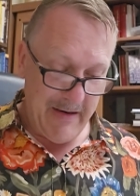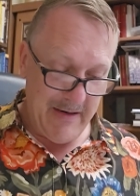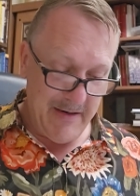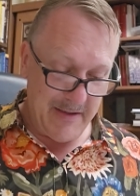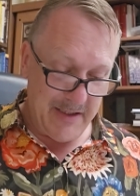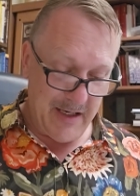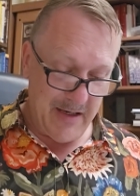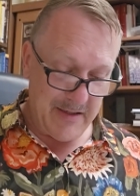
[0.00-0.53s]
he
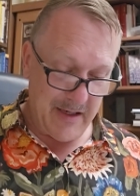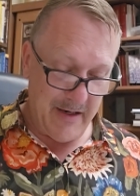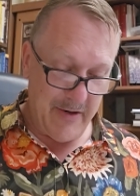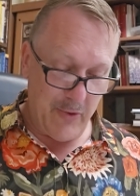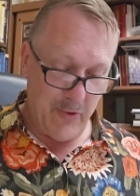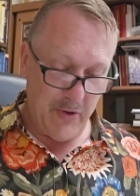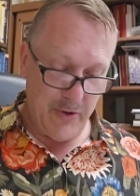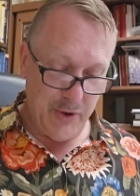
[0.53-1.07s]
says i
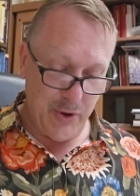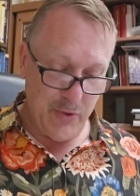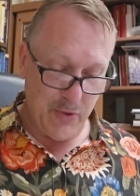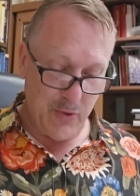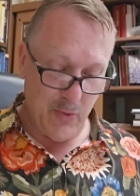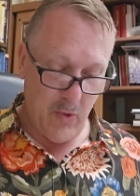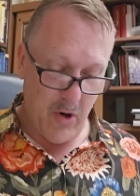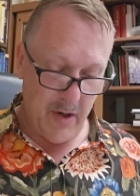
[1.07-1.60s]
urge you to
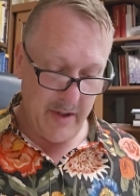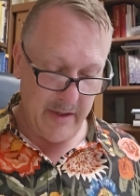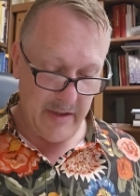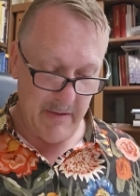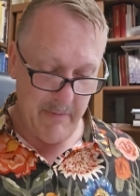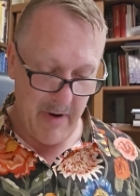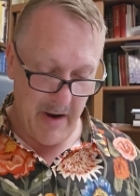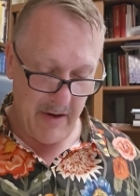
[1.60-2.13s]
walk in
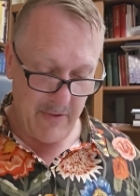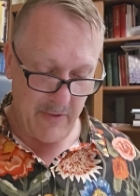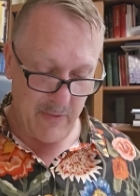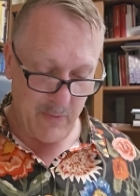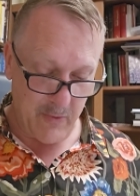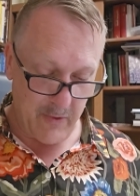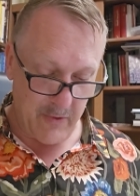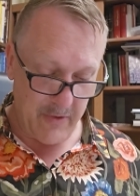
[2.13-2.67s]
a manner
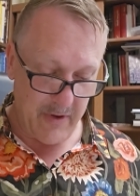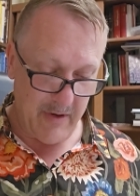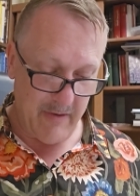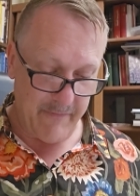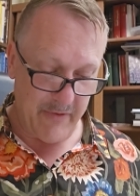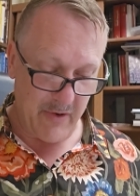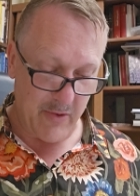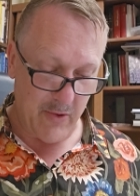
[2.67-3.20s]
worthy
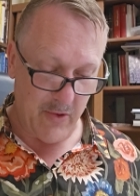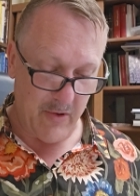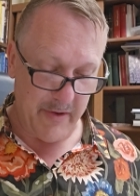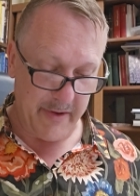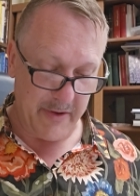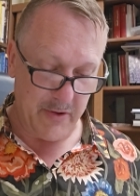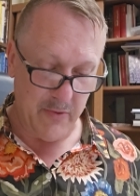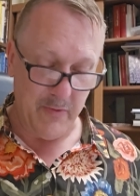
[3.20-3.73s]
of the
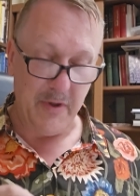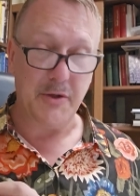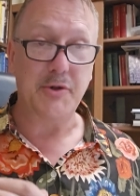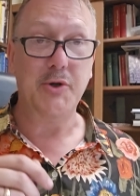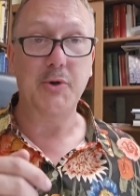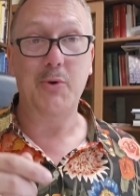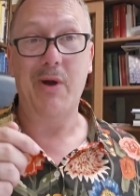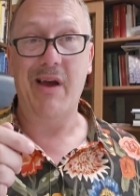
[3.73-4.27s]
calling to which
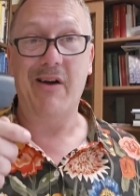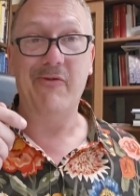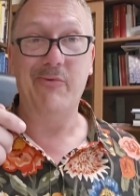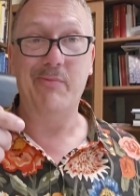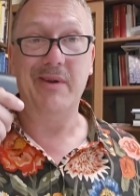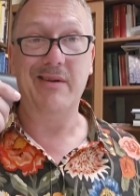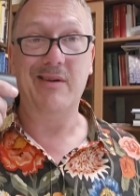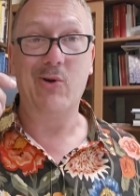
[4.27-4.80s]
you have
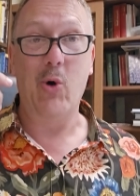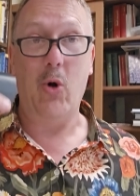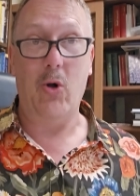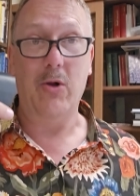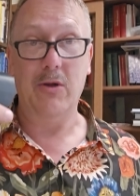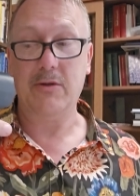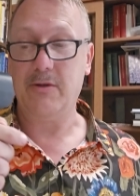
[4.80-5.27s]
been called